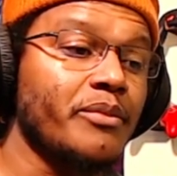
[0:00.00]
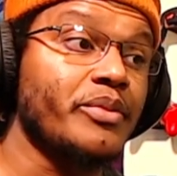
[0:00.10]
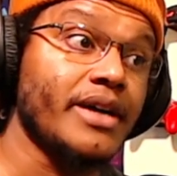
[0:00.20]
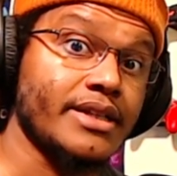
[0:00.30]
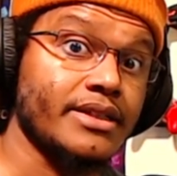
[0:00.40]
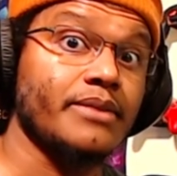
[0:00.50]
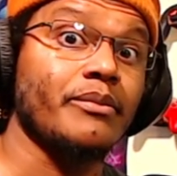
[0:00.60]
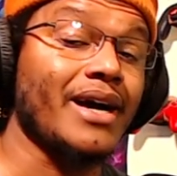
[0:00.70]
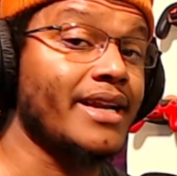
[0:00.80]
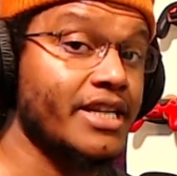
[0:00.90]
But
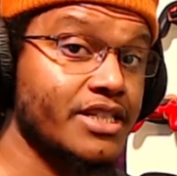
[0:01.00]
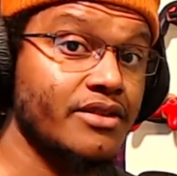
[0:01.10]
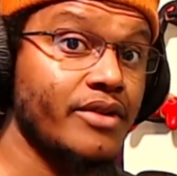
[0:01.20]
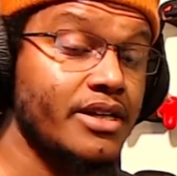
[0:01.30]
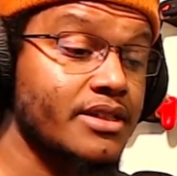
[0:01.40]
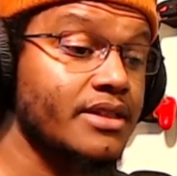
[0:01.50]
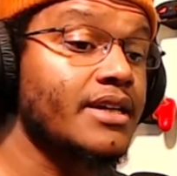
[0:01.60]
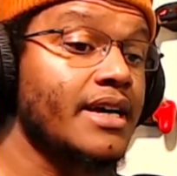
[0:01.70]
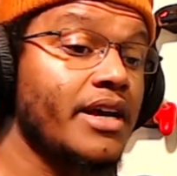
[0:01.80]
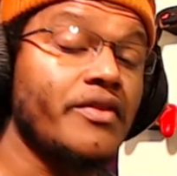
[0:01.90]
by next generation,
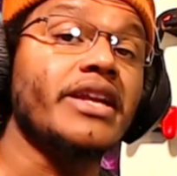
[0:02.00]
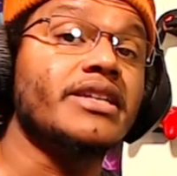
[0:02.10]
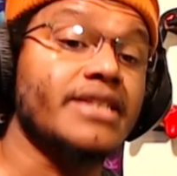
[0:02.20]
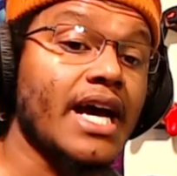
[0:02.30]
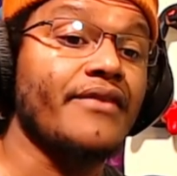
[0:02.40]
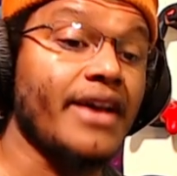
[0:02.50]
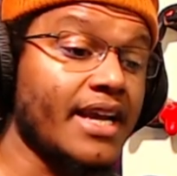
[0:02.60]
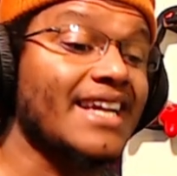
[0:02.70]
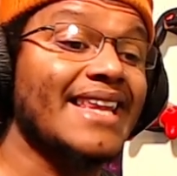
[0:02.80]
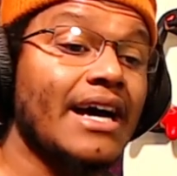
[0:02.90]
they need to have a
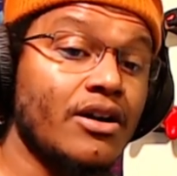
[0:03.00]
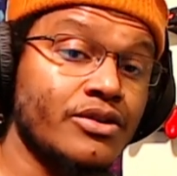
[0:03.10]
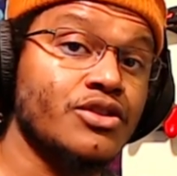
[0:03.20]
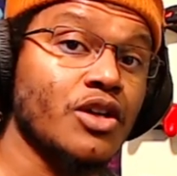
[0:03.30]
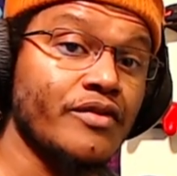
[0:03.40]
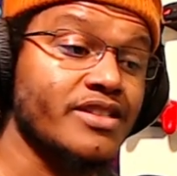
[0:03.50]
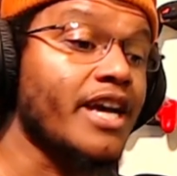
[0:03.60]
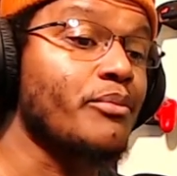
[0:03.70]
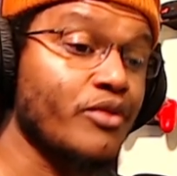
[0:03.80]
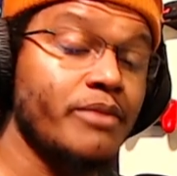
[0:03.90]
cloud service, a
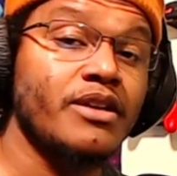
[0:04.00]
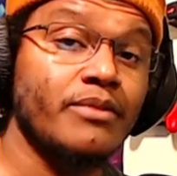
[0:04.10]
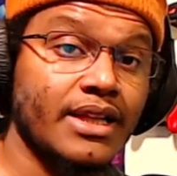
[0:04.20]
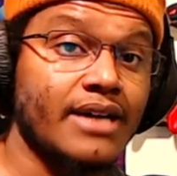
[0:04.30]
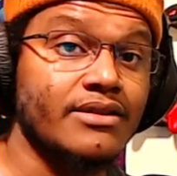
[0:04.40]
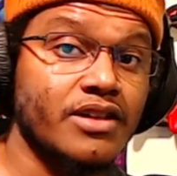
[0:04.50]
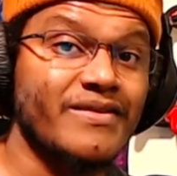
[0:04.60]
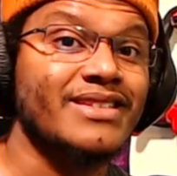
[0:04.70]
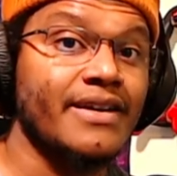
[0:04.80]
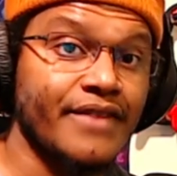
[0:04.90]
premium cloud
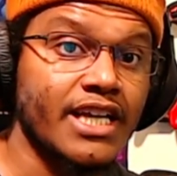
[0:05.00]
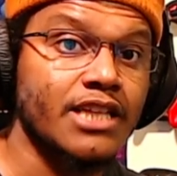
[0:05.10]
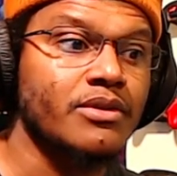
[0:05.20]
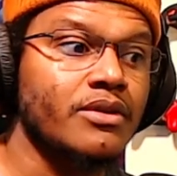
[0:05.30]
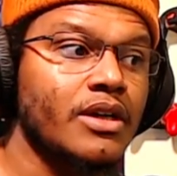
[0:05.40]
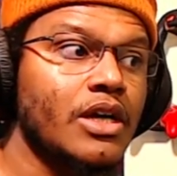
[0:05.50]
service available